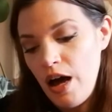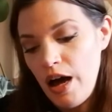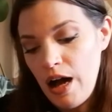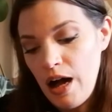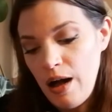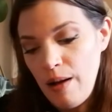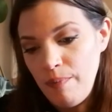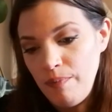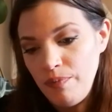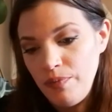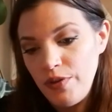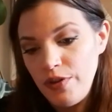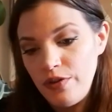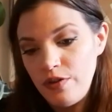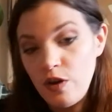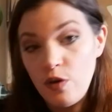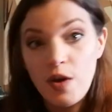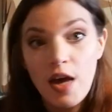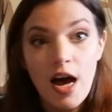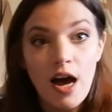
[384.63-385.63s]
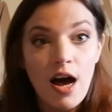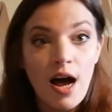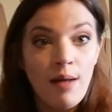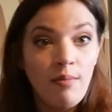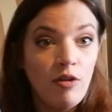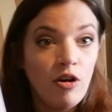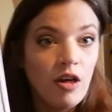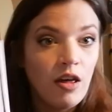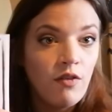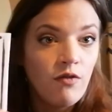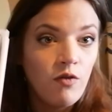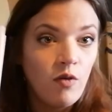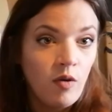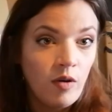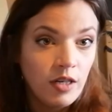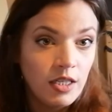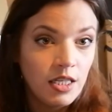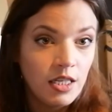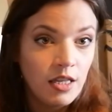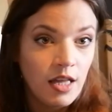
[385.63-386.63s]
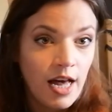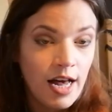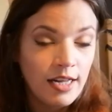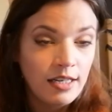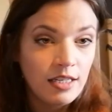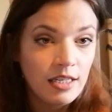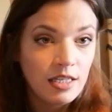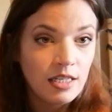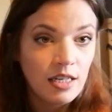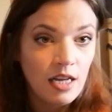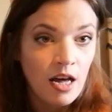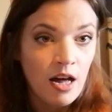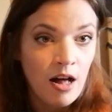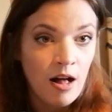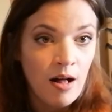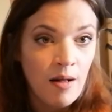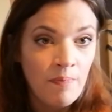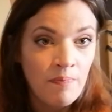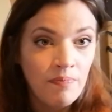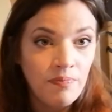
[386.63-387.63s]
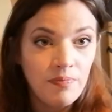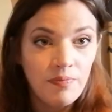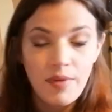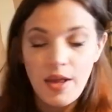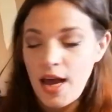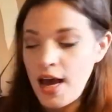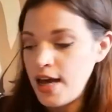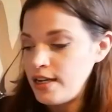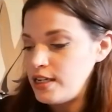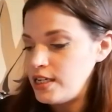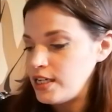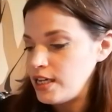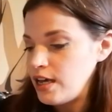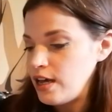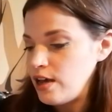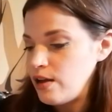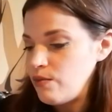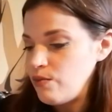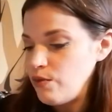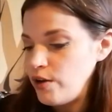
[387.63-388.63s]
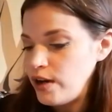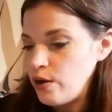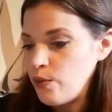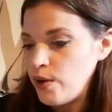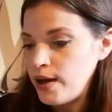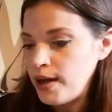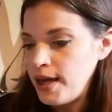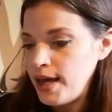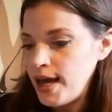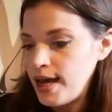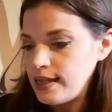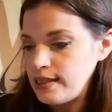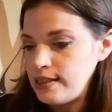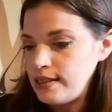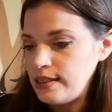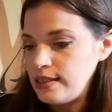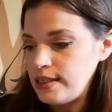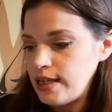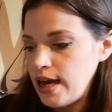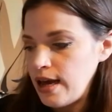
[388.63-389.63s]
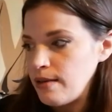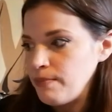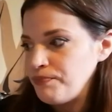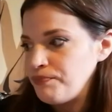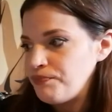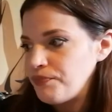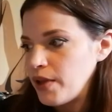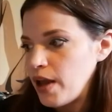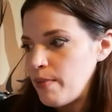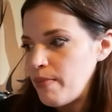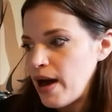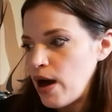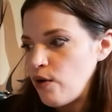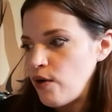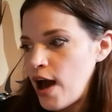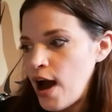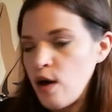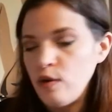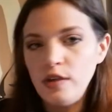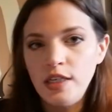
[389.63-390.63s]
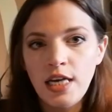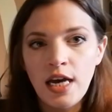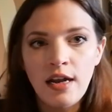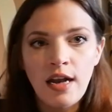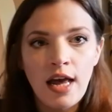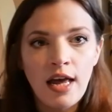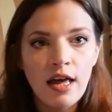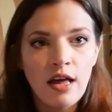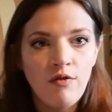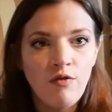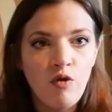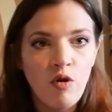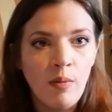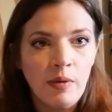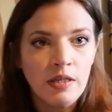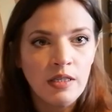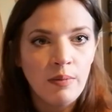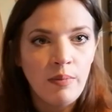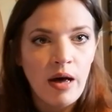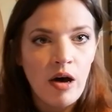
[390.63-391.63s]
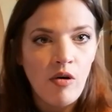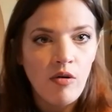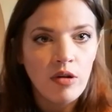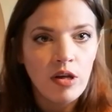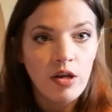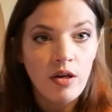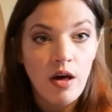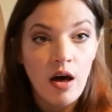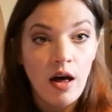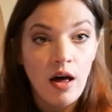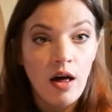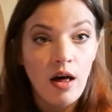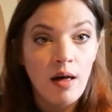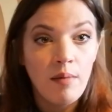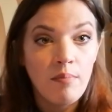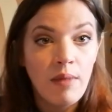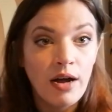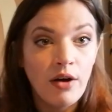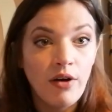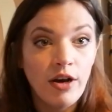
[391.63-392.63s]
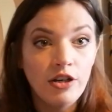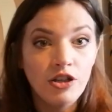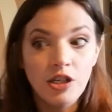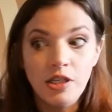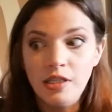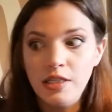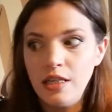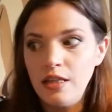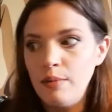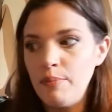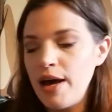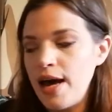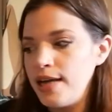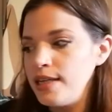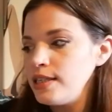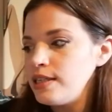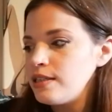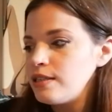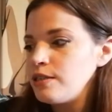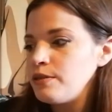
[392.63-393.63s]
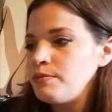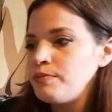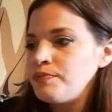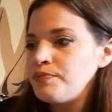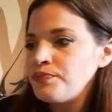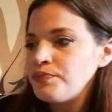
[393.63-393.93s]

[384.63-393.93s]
Um, so yeah, I'm looking forward to that um, and uh, reading what he has to say about how DNA can form us about uh, migrations in the past.